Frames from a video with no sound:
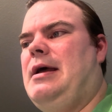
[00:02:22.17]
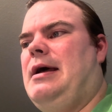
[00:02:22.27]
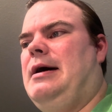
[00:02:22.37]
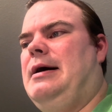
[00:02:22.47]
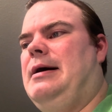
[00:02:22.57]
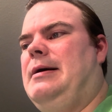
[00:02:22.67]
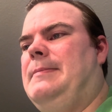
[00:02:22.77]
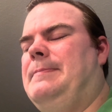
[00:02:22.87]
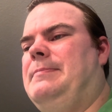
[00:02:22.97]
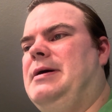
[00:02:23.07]

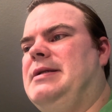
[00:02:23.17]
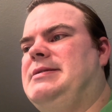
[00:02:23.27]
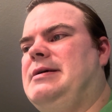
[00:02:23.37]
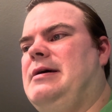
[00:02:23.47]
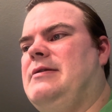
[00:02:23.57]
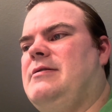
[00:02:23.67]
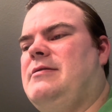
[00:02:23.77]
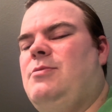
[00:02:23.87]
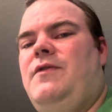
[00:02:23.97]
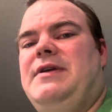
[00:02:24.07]
But
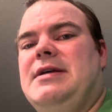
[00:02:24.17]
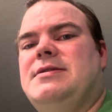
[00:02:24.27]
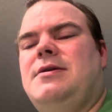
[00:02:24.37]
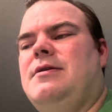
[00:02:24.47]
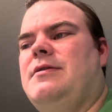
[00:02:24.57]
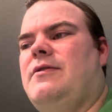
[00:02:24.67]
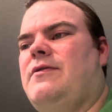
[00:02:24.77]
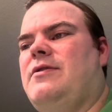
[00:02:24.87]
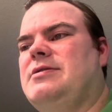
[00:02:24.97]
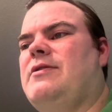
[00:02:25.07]
the movie is good.
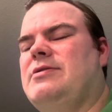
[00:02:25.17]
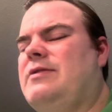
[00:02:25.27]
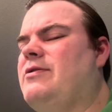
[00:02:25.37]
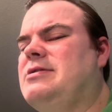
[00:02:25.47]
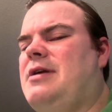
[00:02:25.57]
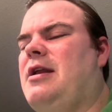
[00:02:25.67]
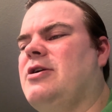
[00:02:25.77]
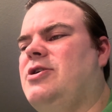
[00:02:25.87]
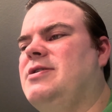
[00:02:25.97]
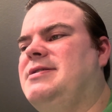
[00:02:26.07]
There's a lot
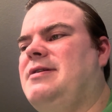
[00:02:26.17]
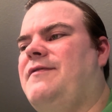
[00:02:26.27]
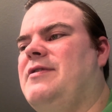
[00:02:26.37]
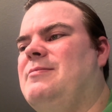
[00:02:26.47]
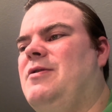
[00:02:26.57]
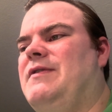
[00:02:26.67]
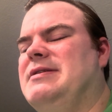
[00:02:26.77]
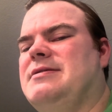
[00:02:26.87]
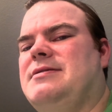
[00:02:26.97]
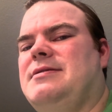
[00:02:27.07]
of good stuff in the
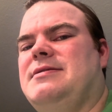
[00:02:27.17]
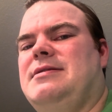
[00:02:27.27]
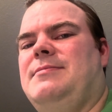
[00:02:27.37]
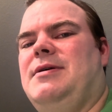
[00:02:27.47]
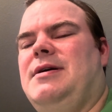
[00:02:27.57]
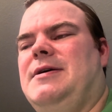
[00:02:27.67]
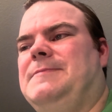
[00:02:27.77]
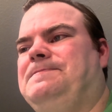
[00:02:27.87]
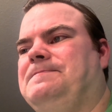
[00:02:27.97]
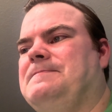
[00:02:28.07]
movies. Some
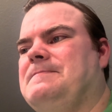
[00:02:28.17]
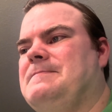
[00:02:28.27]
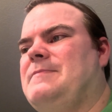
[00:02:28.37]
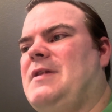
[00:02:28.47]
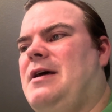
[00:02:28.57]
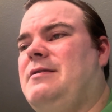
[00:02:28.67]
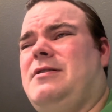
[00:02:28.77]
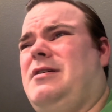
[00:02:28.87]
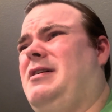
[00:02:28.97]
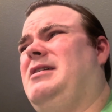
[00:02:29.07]

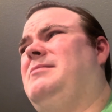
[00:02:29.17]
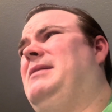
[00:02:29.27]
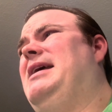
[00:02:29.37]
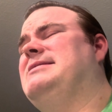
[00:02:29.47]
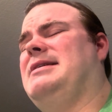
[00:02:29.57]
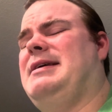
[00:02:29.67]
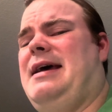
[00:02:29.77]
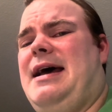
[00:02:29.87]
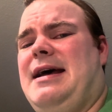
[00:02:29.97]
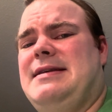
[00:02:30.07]
an amazing
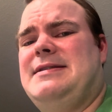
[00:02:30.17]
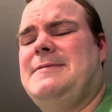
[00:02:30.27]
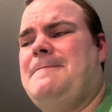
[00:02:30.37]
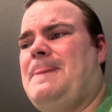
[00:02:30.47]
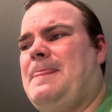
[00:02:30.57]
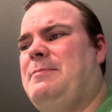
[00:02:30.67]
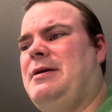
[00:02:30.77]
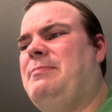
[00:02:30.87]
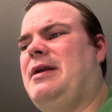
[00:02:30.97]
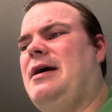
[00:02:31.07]
cast,
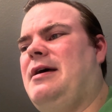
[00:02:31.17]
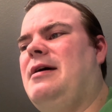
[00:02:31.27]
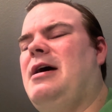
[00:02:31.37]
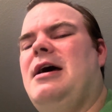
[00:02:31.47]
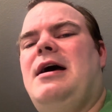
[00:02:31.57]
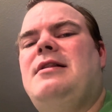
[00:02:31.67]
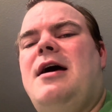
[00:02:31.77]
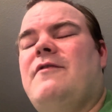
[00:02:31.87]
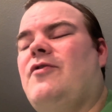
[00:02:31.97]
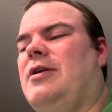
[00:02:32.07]
but a
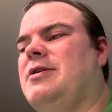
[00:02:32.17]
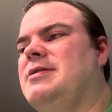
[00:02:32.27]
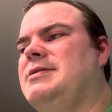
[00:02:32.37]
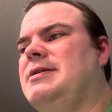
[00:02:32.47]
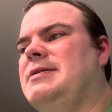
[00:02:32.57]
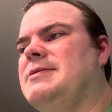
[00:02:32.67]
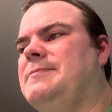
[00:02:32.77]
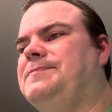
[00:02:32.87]
lot of really good scenes.